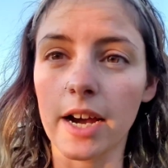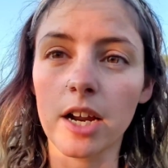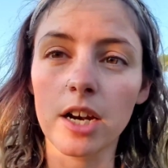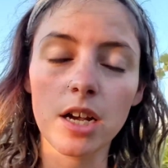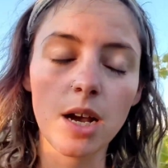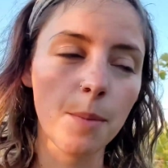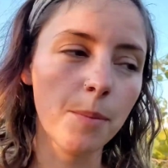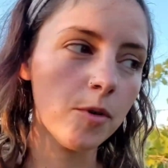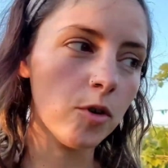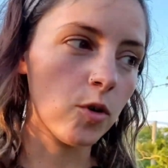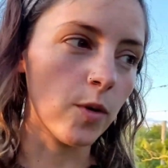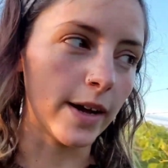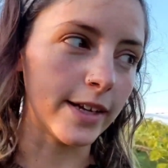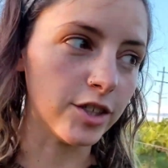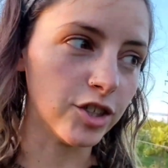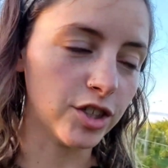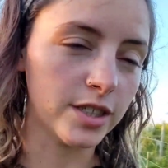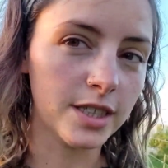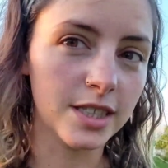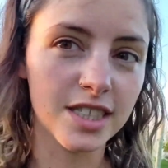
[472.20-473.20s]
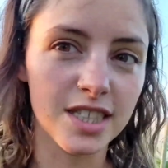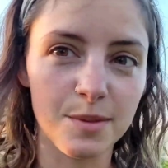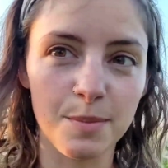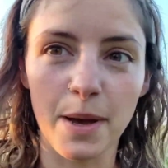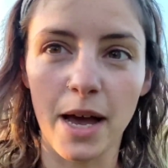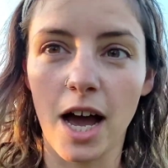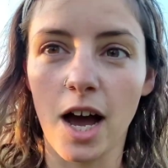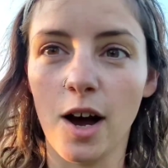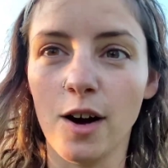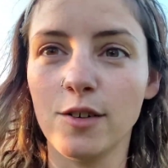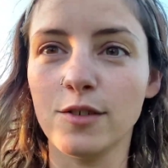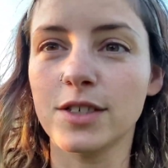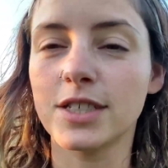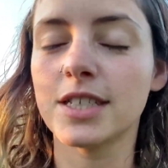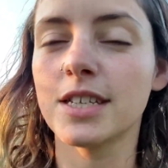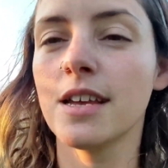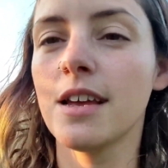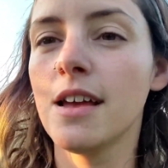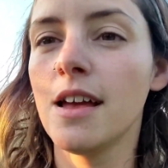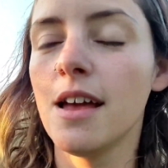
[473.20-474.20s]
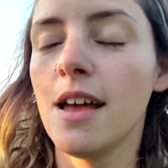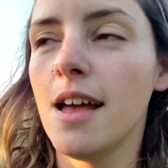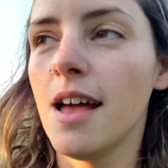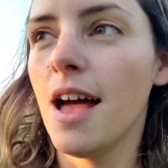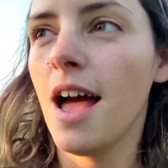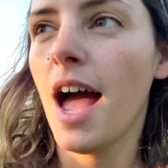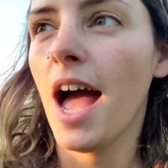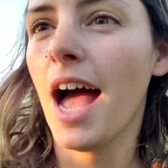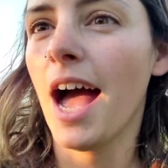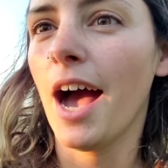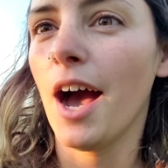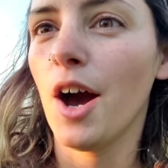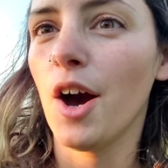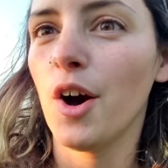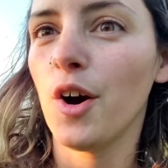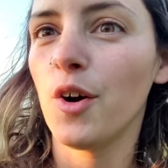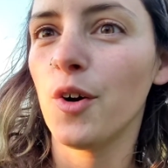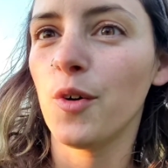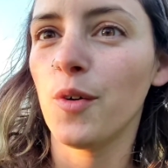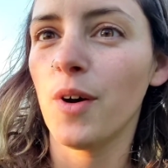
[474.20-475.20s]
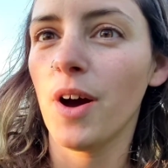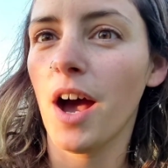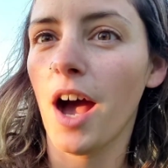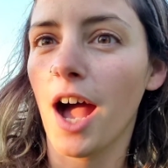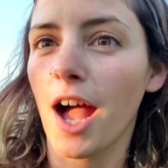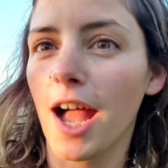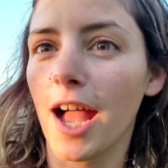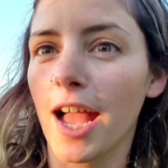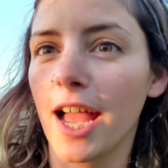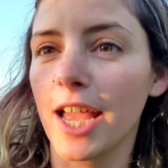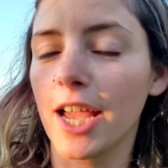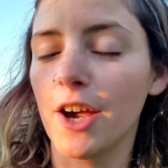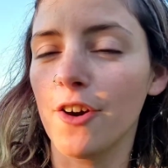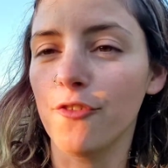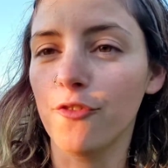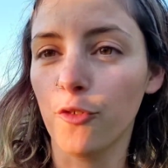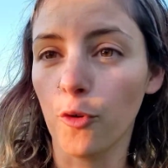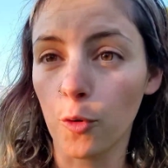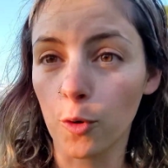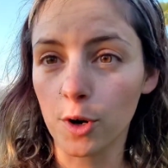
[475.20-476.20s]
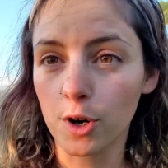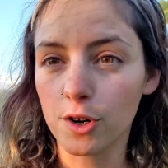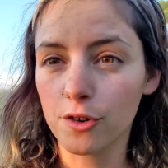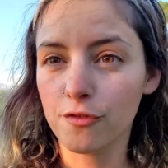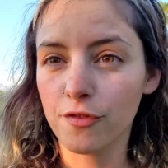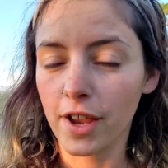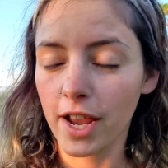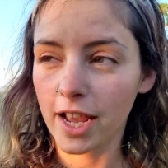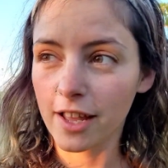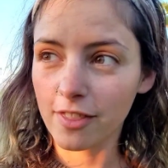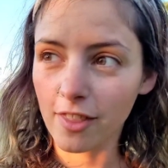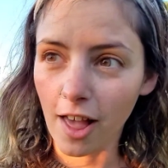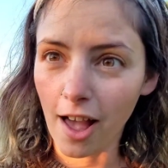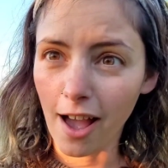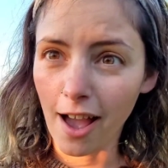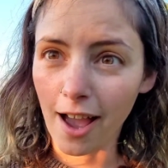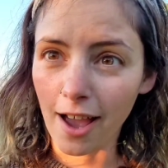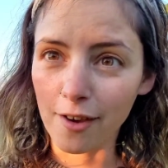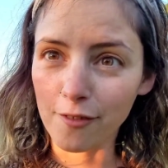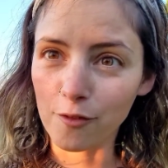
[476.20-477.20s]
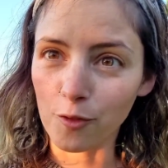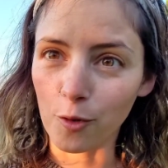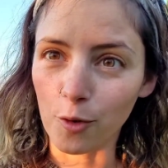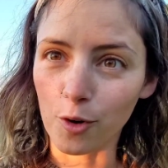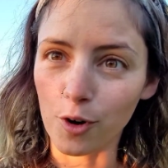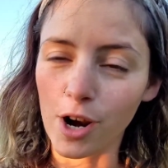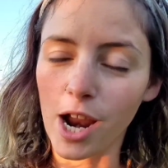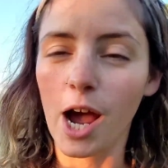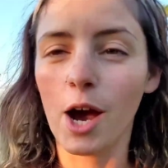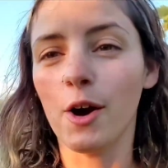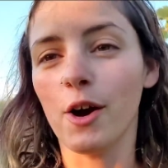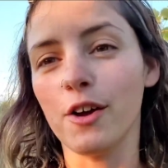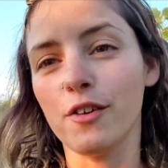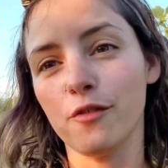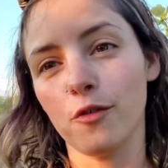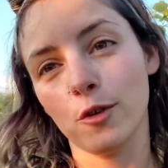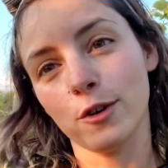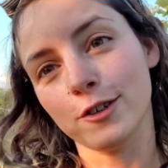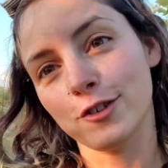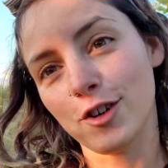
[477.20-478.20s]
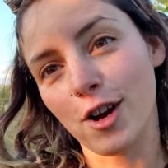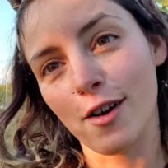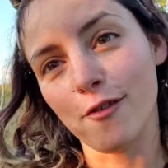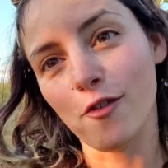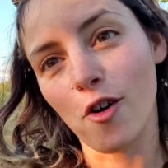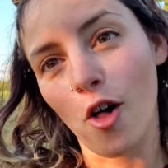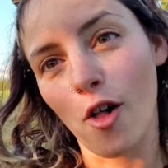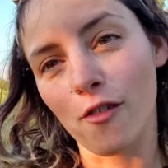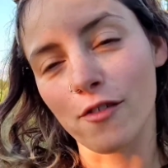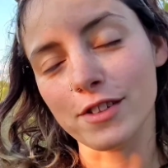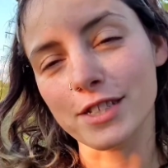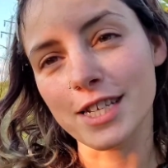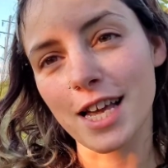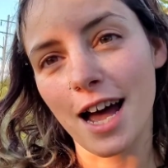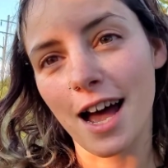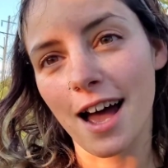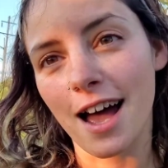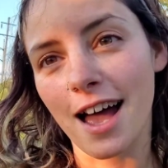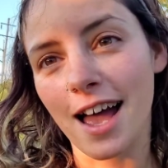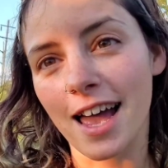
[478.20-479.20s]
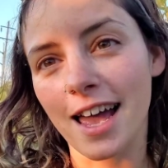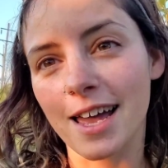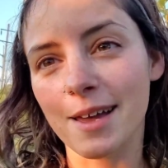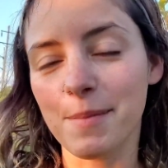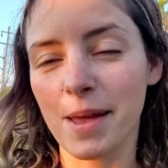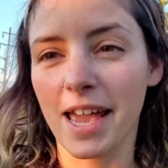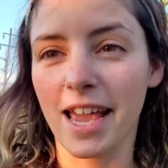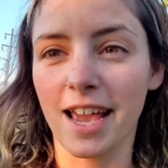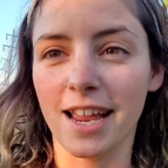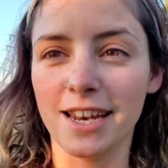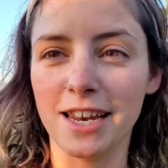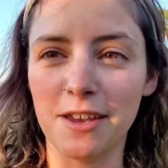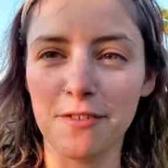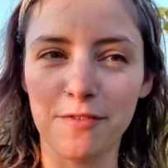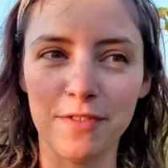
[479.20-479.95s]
got a couple questions about how I afford van life, or how I afford to travel all the time, and